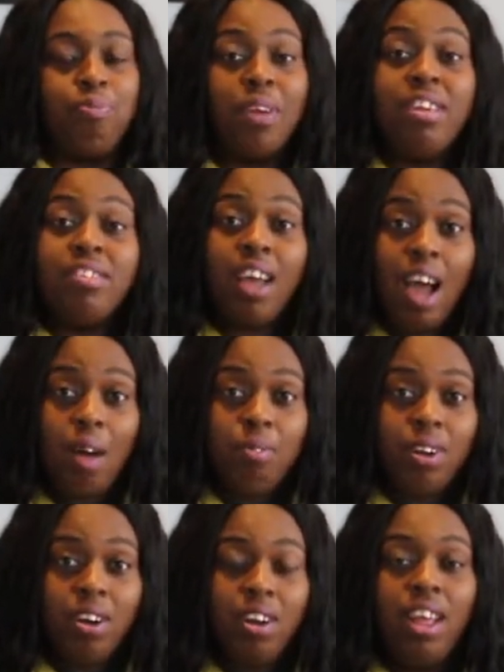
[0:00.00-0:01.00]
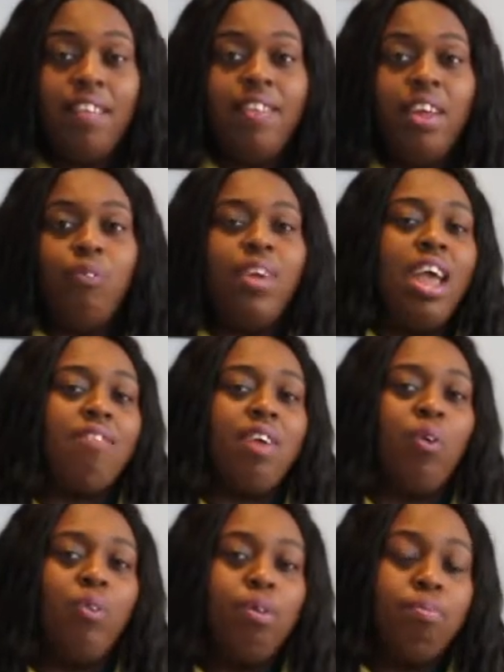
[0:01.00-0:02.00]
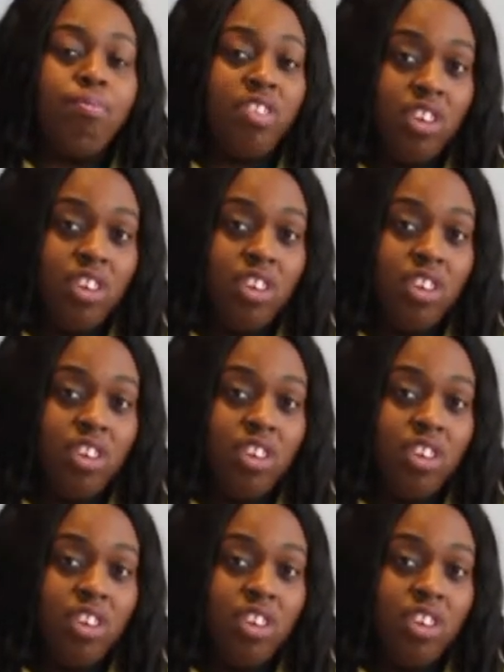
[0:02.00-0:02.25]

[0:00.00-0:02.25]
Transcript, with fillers: beef cobbler, and then we have our whipped